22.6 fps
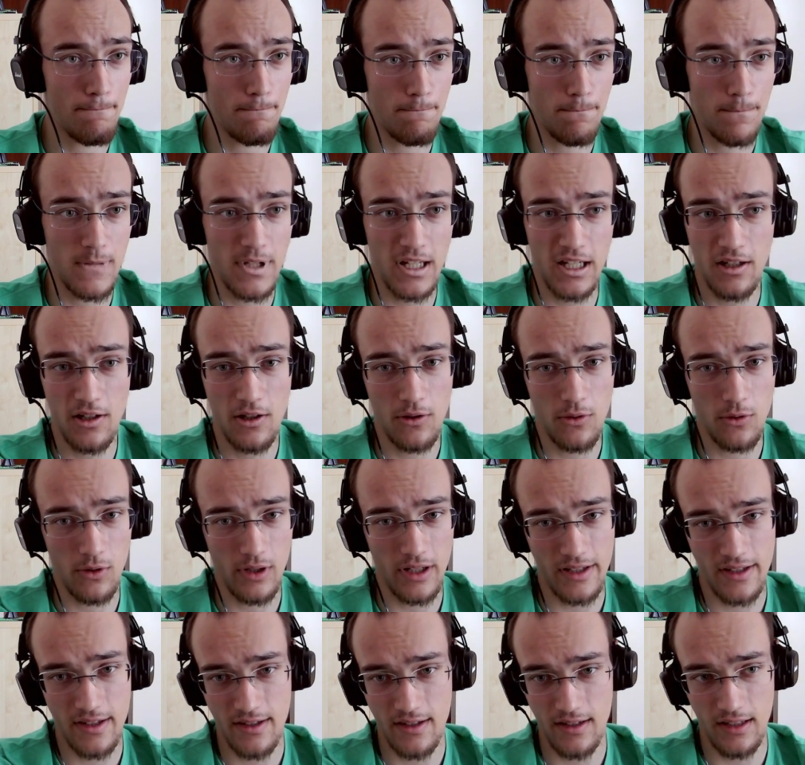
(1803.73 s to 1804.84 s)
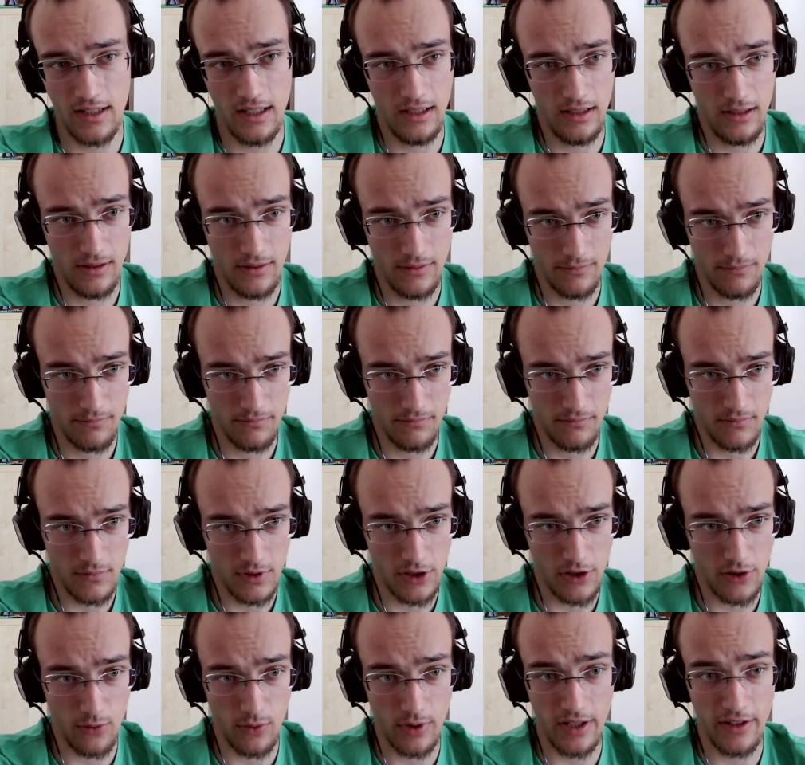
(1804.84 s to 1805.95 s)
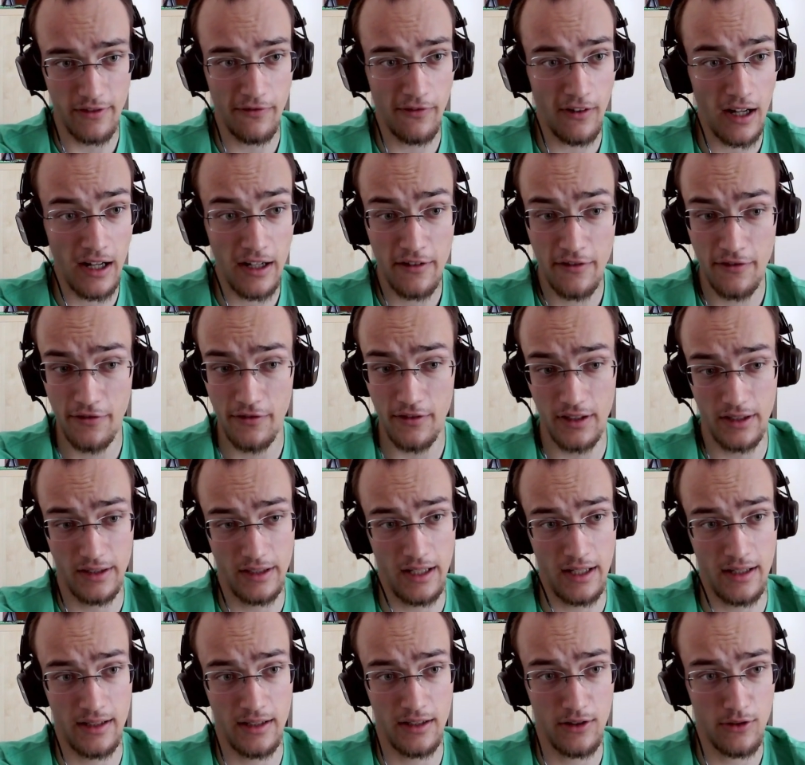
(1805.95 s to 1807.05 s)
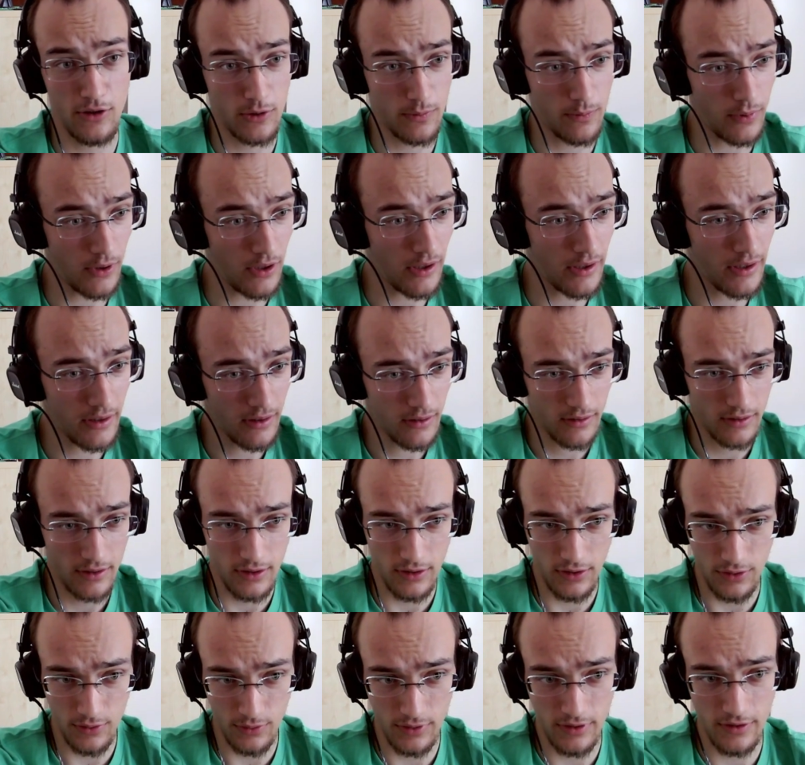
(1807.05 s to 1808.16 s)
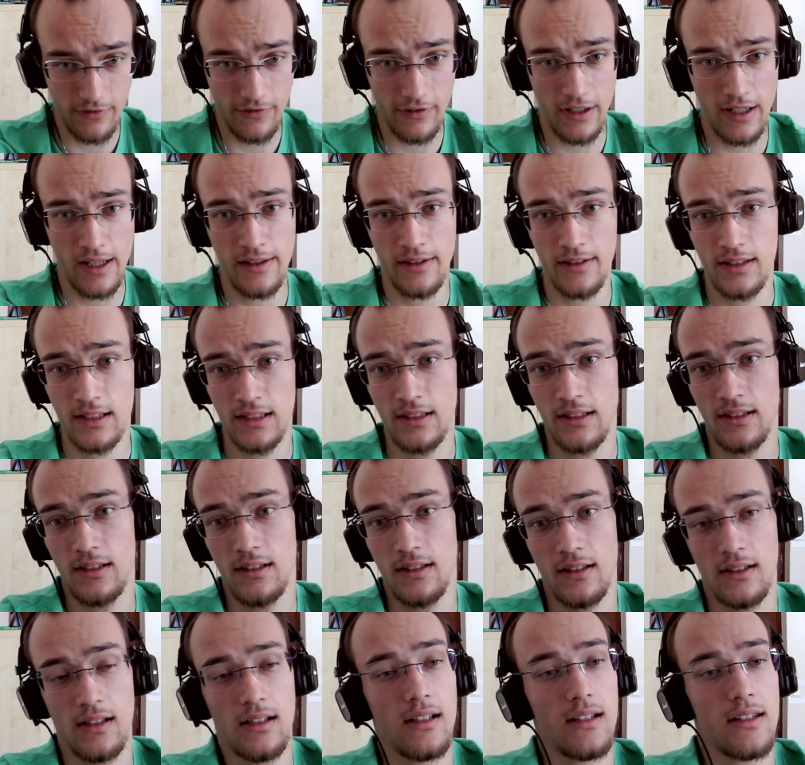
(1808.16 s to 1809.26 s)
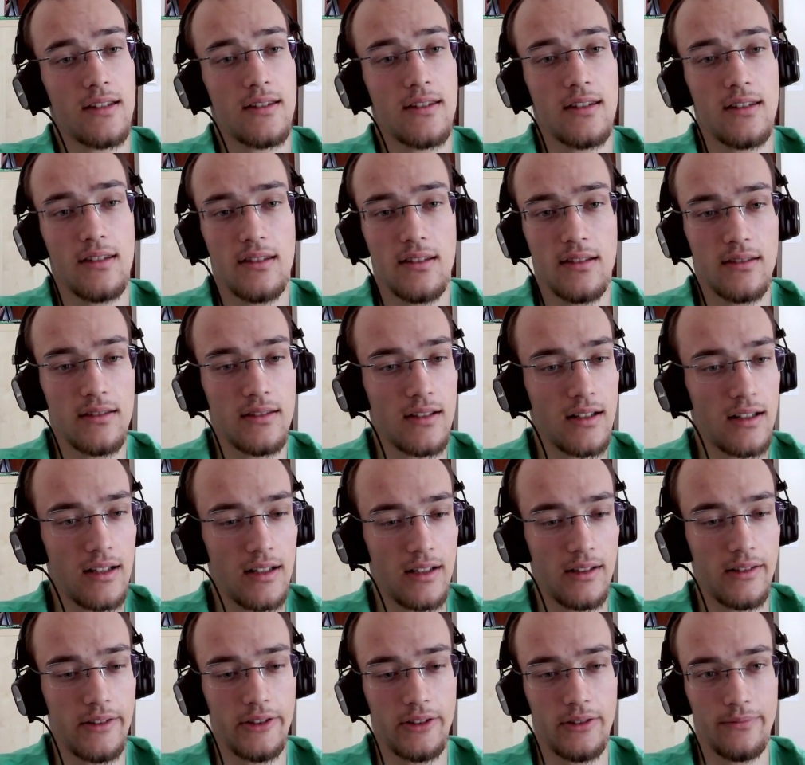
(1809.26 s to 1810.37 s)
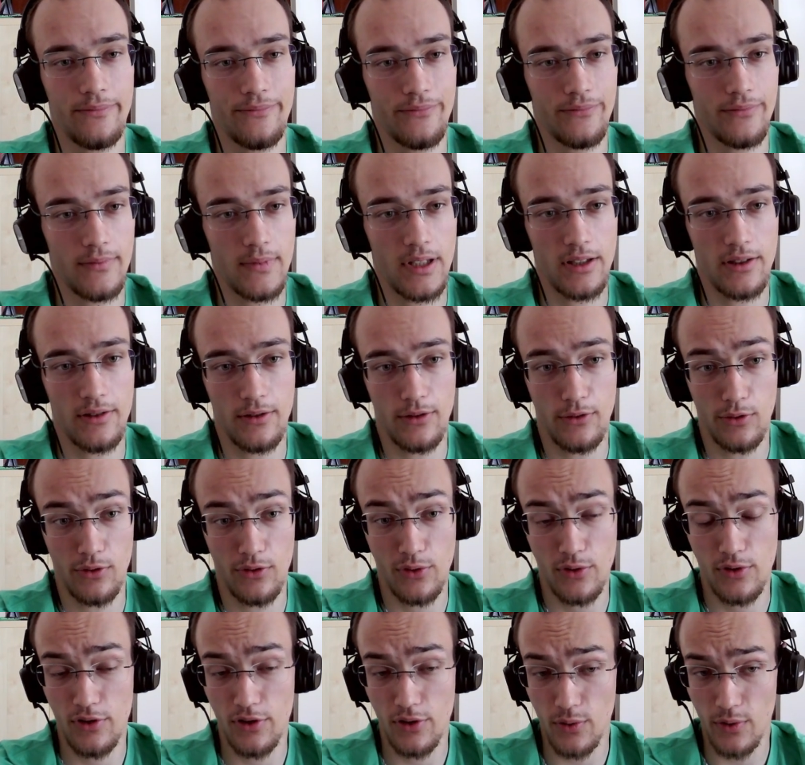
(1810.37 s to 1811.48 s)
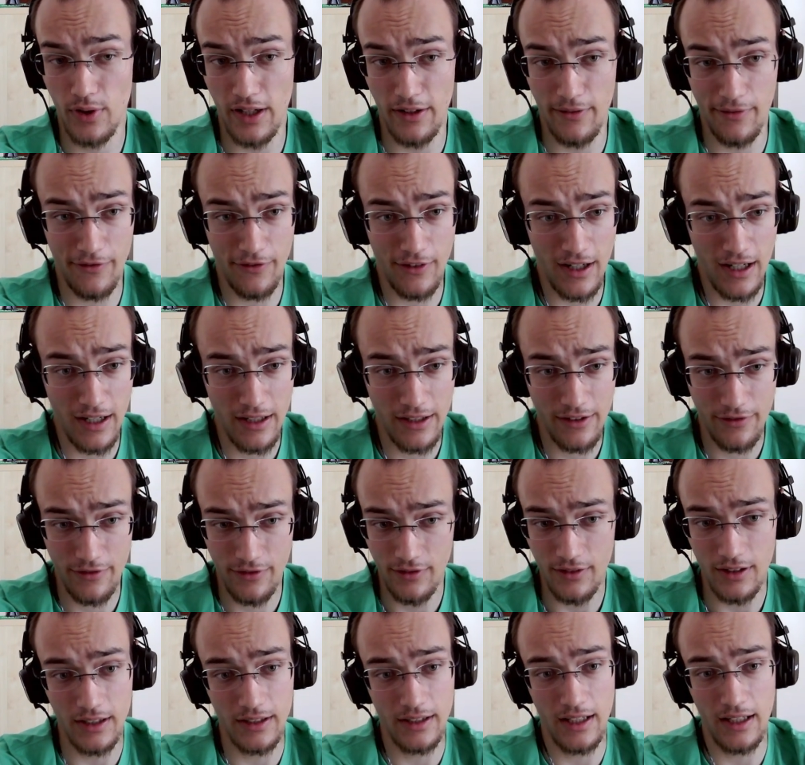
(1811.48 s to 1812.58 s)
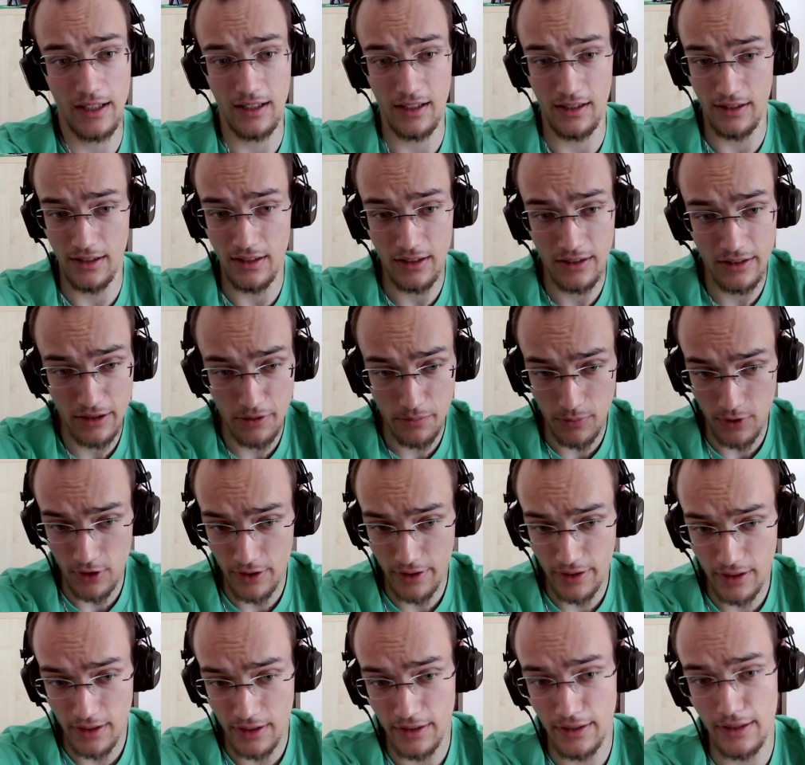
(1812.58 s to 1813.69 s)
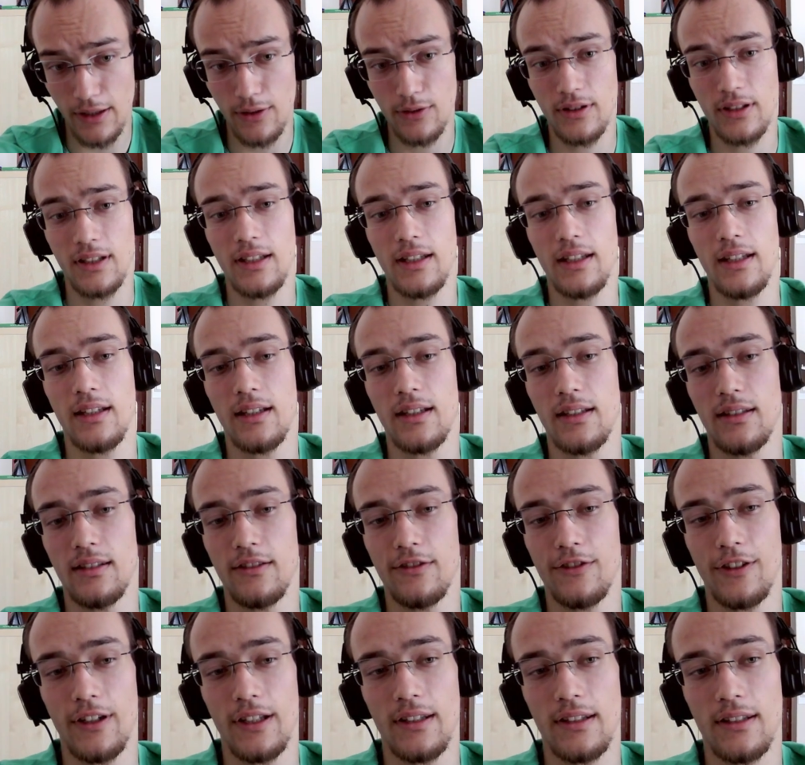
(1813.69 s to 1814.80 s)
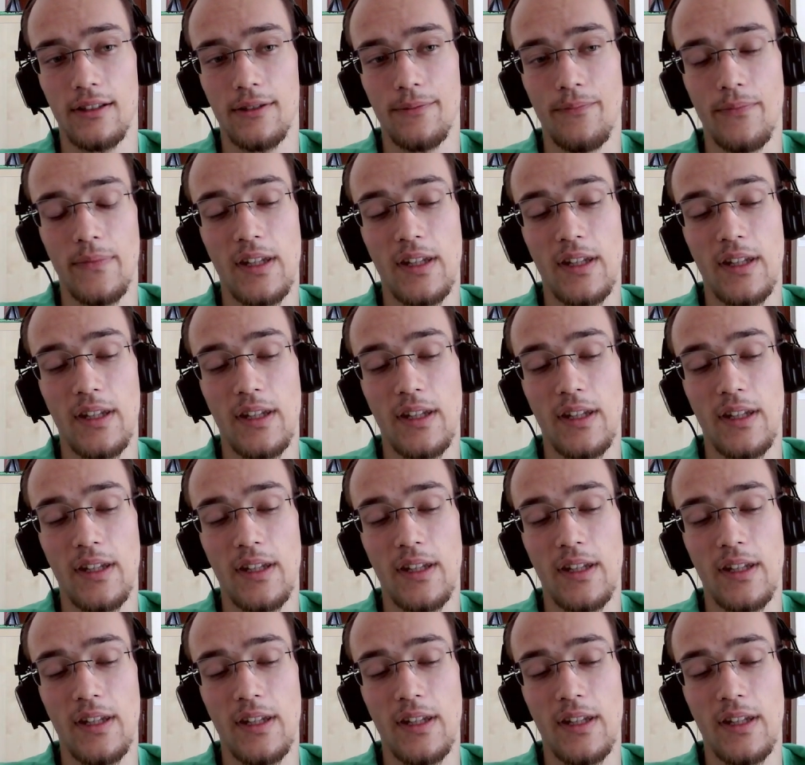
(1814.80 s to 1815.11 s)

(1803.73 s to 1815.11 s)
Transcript: They go, let's say, rook e5, attacking your pawn, you defend. Let's say they try, I don't know, rook f5, attacking the other pawn, now the king can defend.